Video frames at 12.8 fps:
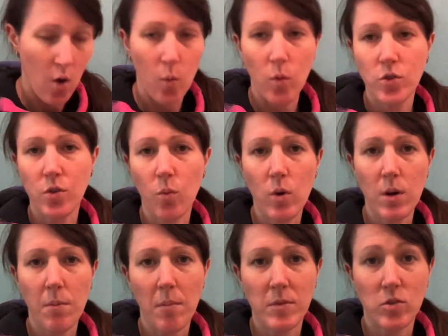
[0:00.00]
was a Woolly
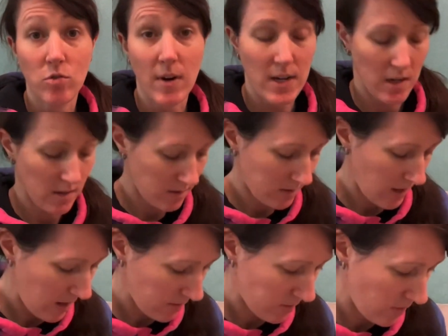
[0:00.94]
Mama's gradient
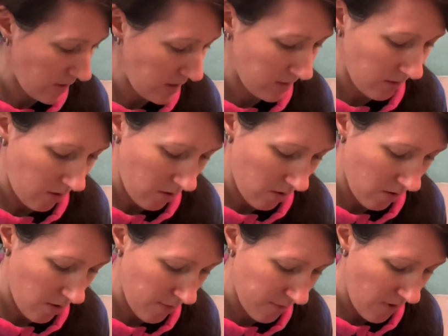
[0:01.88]
set. So these
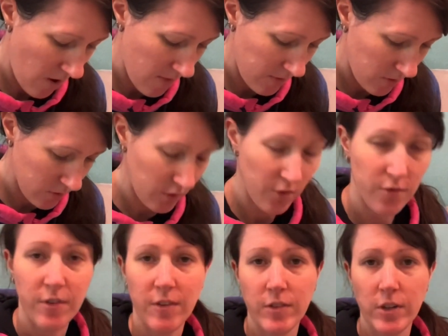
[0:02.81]
are 5 lots of
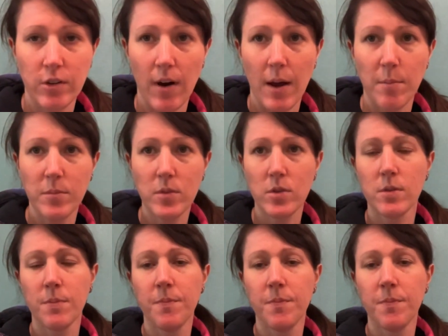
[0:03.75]
50 grams.